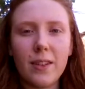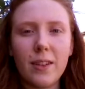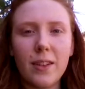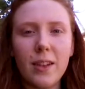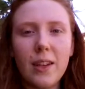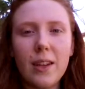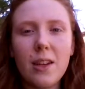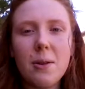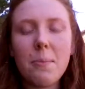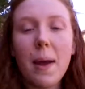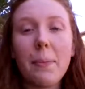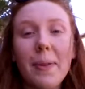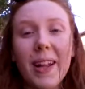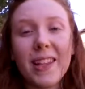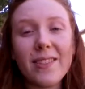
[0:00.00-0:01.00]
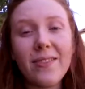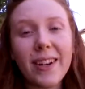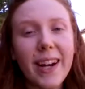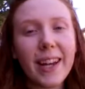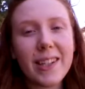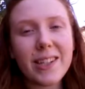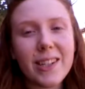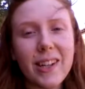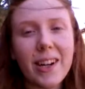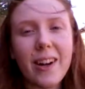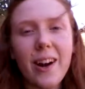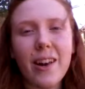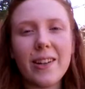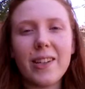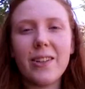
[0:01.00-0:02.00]
My plans for next year
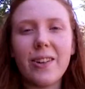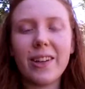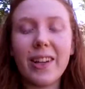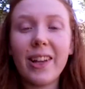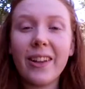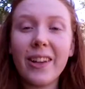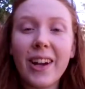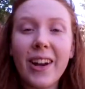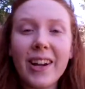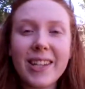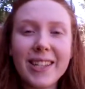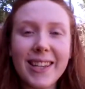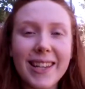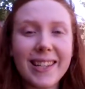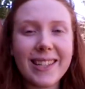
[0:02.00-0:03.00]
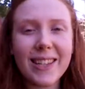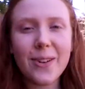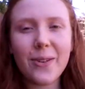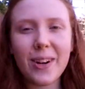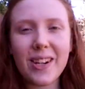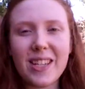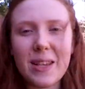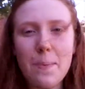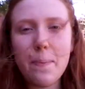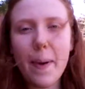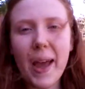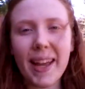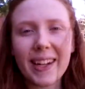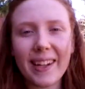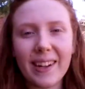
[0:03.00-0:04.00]
are to do a culinary skills course in
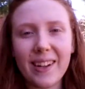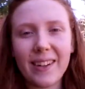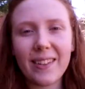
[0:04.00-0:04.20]
Bangor